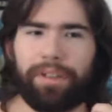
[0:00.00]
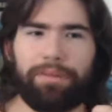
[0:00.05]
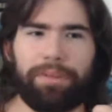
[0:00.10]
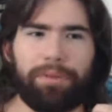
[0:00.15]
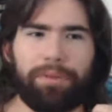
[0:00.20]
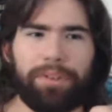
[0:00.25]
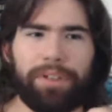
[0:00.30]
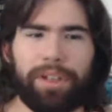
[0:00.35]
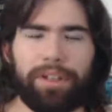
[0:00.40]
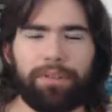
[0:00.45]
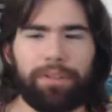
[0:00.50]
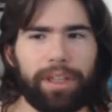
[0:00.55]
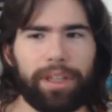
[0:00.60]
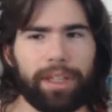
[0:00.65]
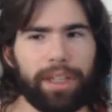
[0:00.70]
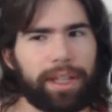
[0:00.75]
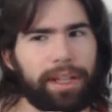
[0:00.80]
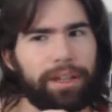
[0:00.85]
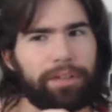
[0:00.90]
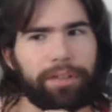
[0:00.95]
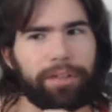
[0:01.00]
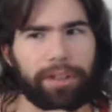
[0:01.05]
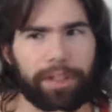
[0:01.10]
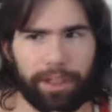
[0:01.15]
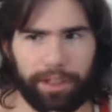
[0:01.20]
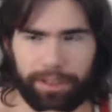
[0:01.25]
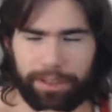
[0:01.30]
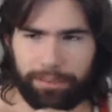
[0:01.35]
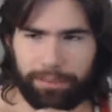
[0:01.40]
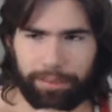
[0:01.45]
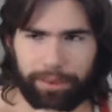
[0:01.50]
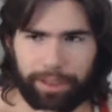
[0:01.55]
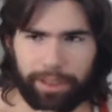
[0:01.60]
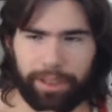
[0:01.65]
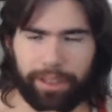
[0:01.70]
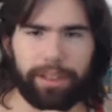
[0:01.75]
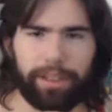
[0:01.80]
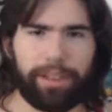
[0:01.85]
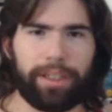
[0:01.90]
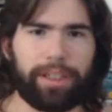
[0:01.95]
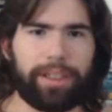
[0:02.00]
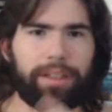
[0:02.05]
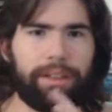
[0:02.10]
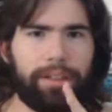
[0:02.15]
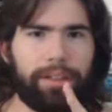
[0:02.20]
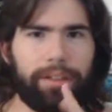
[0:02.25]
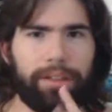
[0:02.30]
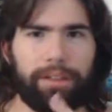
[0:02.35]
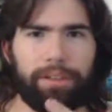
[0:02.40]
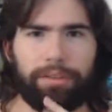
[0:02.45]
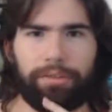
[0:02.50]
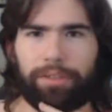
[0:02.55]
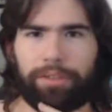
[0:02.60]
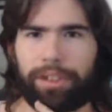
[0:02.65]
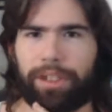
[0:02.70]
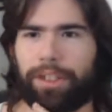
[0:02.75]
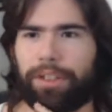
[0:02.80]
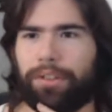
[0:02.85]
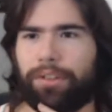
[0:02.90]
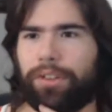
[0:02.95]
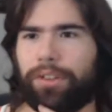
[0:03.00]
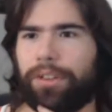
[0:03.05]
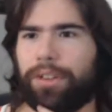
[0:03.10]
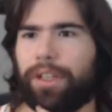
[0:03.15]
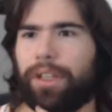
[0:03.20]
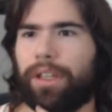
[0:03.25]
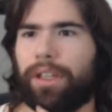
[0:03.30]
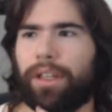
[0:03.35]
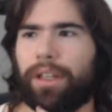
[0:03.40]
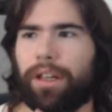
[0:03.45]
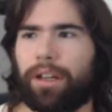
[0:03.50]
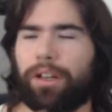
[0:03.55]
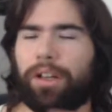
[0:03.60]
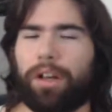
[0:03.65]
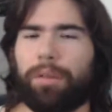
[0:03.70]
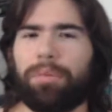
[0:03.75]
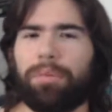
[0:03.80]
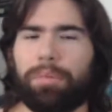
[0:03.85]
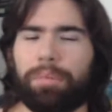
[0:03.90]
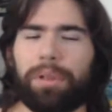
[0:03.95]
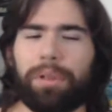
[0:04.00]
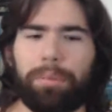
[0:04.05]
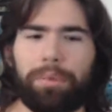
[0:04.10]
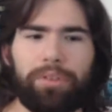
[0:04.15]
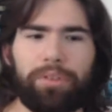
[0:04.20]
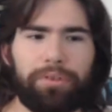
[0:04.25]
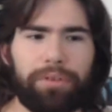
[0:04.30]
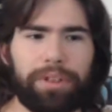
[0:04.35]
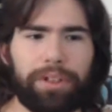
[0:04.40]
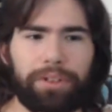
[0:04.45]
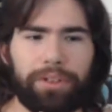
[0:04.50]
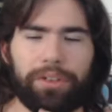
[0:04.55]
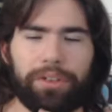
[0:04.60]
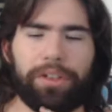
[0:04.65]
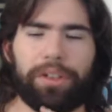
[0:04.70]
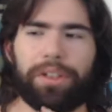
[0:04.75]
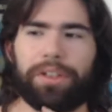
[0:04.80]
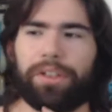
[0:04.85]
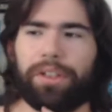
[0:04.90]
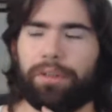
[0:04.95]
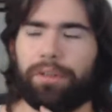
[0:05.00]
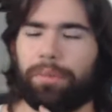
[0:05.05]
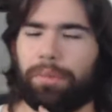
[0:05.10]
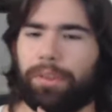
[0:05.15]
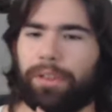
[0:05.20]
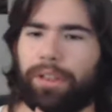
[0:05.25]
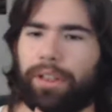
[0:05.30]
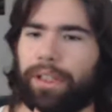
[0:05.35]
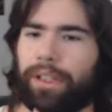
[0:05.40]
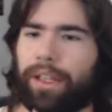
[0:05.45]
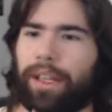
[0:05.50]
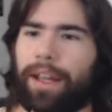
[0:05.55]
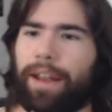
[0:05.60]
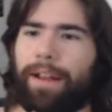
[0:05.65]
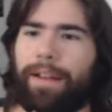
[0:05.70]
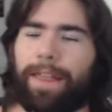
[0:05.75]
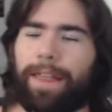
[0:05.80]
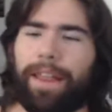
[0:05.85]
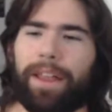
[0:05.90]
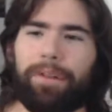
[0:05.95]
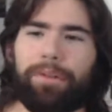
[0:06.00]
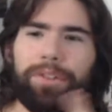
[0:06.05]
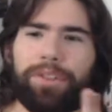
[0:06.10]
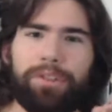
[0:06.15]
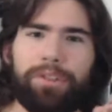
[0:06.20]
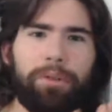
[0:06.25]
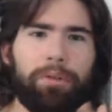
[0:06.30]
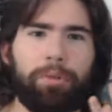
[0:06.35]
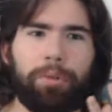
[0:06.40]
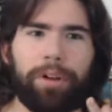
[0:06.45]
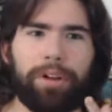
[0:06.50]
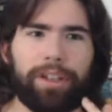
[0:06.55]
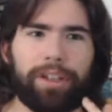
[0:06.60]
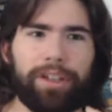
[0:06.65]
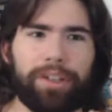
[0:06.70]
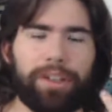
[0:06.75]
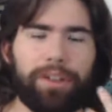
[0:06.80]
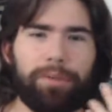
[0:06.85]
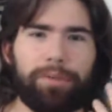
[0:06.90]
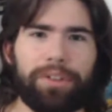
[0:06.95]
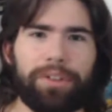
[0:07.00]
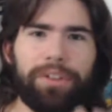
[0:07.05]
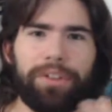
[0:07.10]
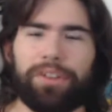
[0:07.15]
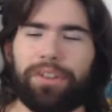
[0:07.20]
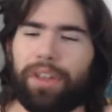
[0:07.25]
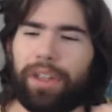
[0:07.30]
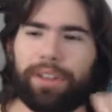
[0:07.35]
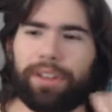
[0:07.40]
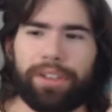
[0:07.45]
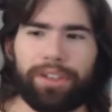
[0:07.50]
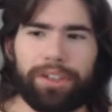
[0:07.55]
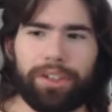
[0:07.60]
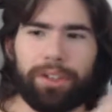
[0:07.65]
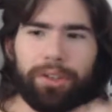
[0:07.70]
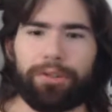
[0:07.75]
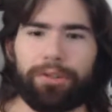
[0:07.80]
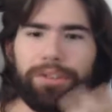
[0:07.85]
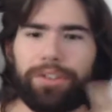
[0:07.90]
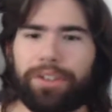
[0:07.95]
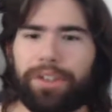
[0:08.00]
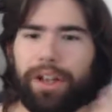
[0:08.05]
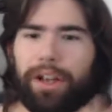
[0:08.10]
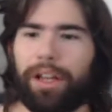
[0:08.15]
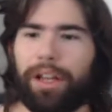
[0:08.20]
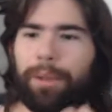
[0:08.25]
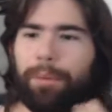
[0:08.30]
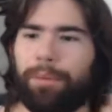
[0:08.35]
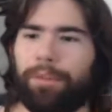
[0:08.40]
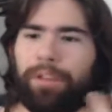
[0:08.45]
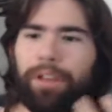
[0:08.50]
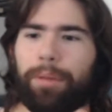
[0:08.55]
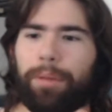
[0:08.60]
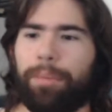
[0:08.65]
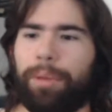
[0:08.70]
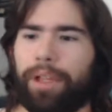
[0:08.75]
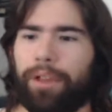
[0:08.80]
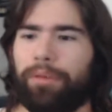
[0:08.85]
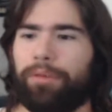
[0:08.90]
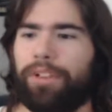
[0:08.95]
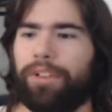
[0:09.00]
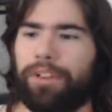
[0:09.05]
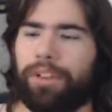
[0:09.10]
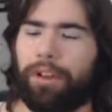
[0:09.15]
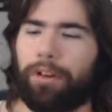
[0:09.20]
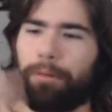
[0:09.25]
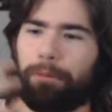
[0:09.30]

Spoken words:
It was never like I never got to be in like their videos, a couple people's videos as I said, but like it was so weird because there was just like this huge time of Club Penguin just